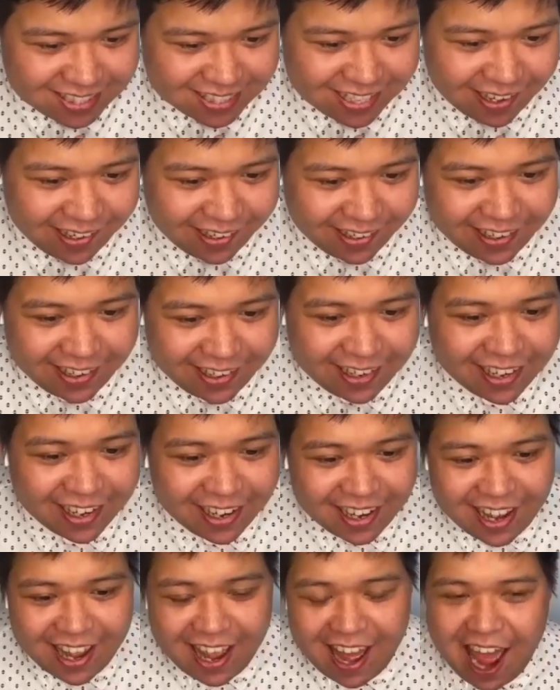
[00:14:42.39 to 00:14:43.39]
So
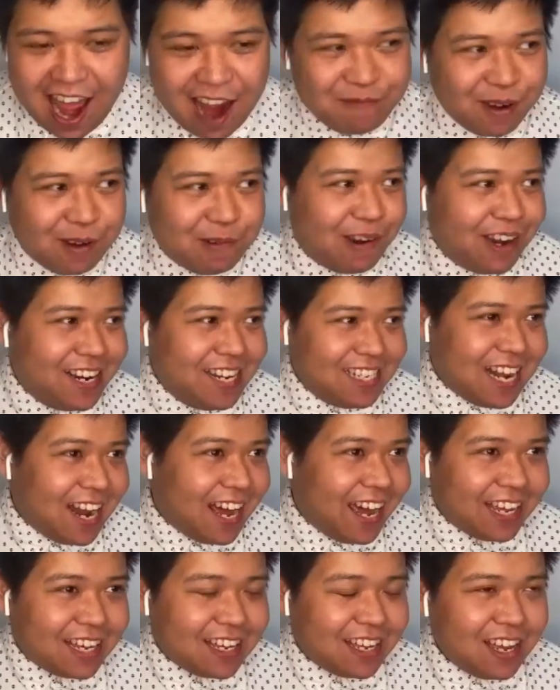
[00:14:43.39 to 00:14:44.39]
everyone is
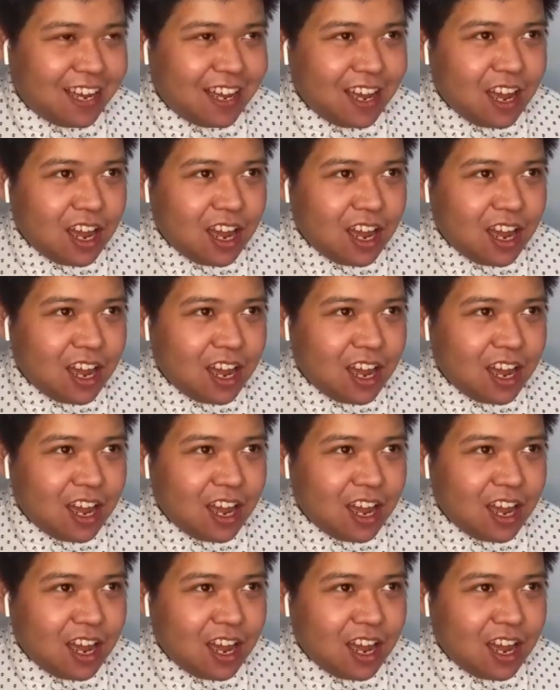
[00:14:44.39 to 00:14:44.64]
like,